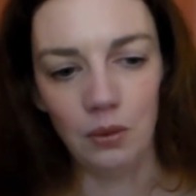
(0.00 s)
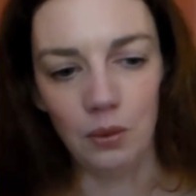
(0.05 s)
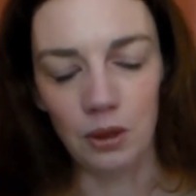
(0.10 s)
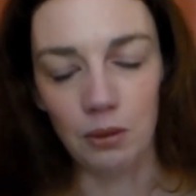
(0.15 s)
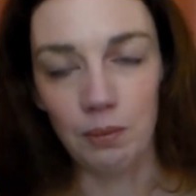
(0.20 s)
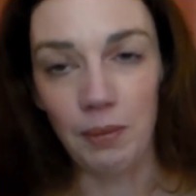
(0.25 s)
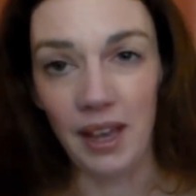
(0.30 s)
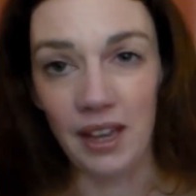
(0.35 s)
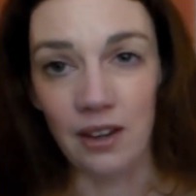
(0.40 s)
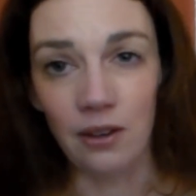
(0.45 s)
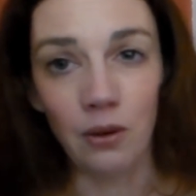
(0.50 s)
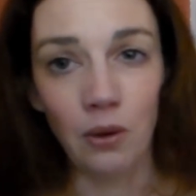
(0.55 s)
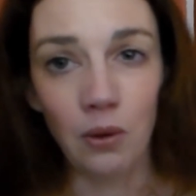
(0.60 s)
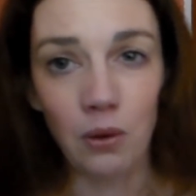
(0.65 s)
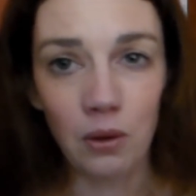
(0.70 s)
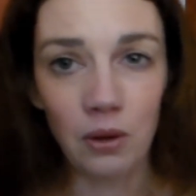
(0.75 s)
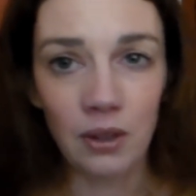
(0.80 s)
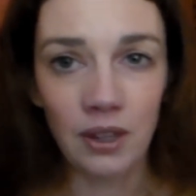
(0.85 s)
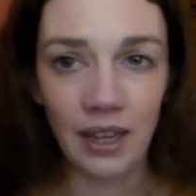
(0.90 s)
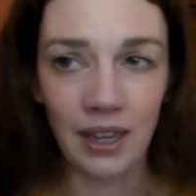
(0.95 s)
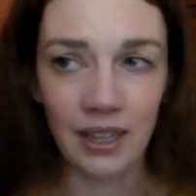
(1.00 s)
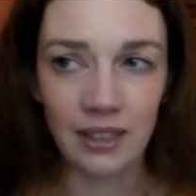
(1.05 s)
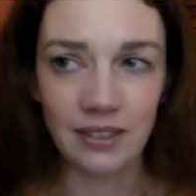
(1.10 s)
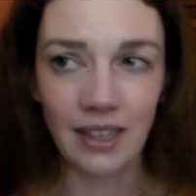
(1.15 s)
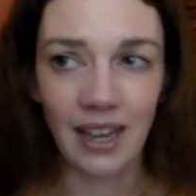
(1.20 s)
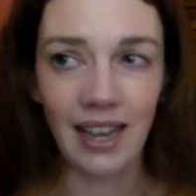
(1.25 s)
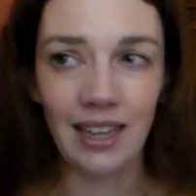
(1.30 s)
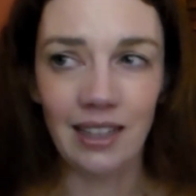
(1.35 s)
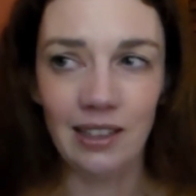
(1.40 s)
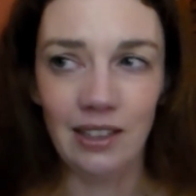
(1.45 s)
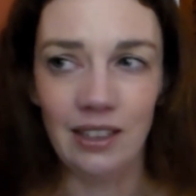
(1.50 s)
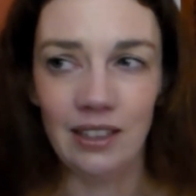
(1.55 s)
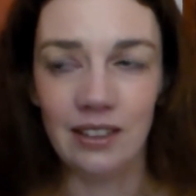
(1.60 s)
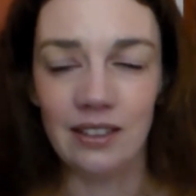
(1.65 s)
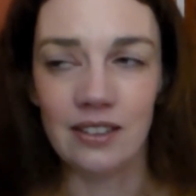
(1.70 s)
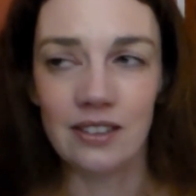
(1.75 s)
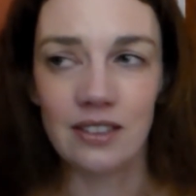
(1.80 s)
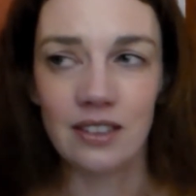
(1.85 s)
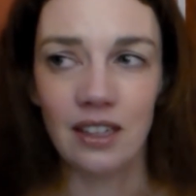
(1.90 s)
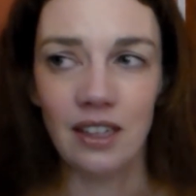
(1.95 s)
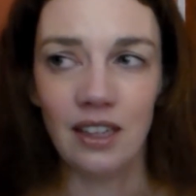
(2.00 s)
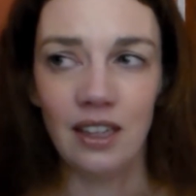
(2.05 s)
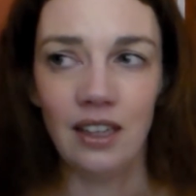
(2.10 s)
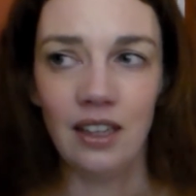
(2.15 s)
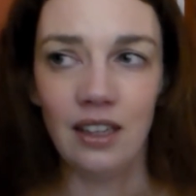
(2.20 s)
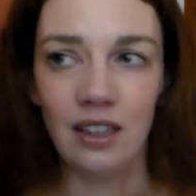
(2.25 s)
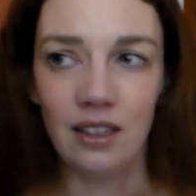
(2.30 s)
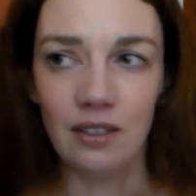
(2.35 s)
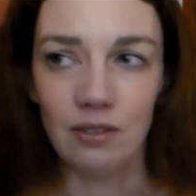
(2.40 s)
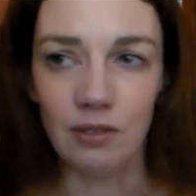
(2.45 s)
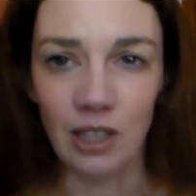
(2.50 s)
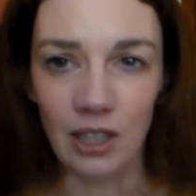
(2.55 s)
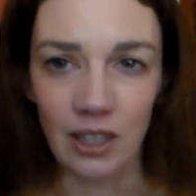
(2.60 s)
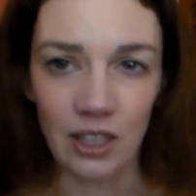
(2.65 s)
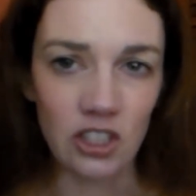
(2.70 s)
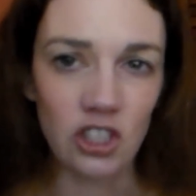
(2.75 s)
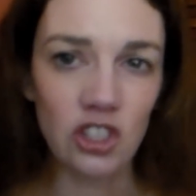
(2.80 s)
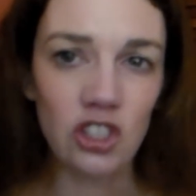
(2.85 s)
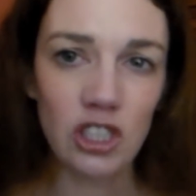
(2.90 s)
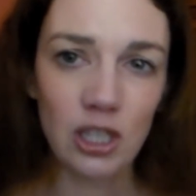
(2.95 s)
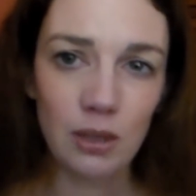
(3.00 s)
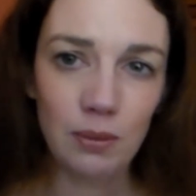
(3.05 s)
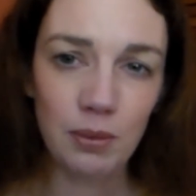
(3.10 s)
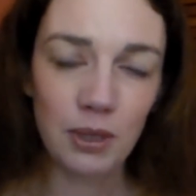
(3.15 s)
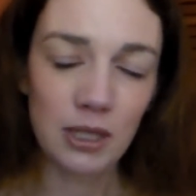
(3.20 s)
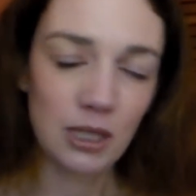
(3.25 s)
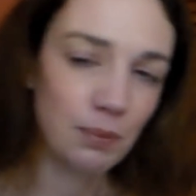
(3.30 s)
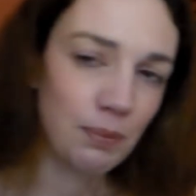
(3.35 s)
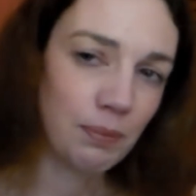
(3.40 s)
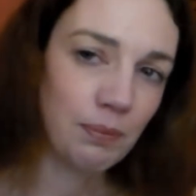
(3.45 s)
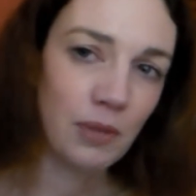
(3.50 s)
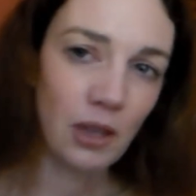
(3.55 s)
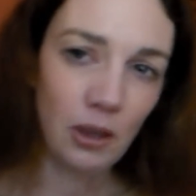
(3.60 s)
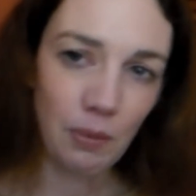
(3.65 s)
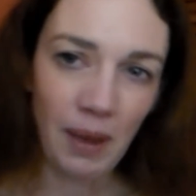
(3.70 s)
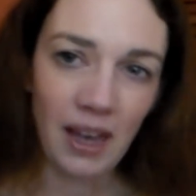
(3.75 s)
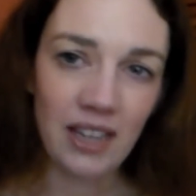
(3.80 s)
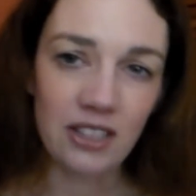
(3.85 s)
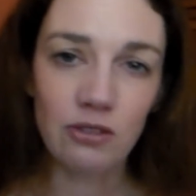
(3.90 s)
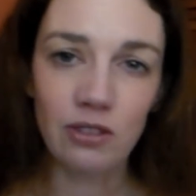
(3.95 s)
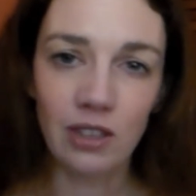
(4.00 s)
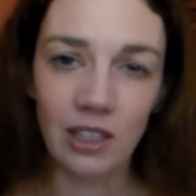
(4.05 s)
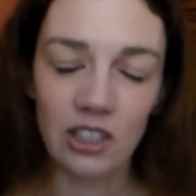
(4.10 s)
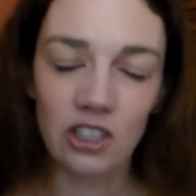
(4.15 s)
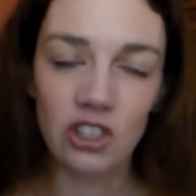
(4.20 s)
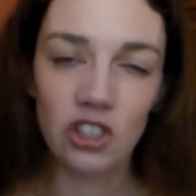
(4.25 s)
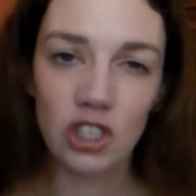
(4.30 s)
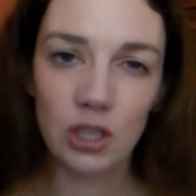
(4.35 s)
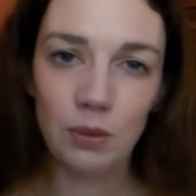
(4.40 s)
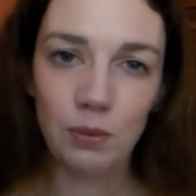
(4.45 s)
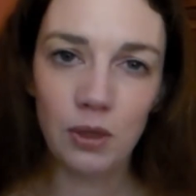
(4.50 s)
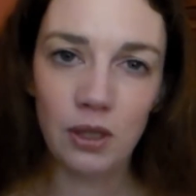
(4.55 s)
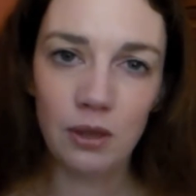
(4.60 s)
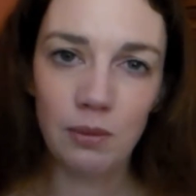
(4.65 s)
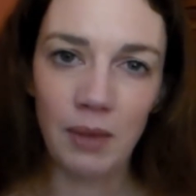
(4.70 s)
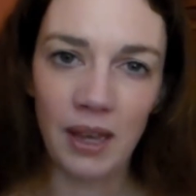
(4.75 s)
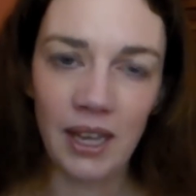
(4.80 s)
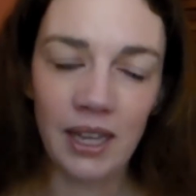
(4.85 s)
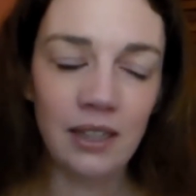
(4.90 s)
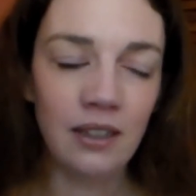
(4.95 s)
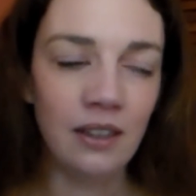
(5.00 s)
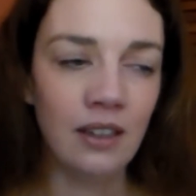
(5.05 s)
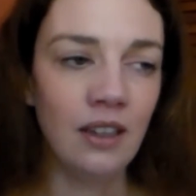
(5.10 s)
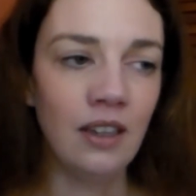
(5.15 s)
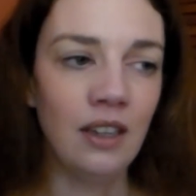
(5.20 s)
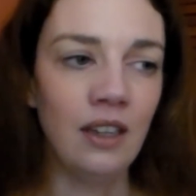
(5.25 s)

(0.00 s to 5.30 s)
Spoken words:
with Ben Horn and Eileen's relationship, her past relationship with Ben.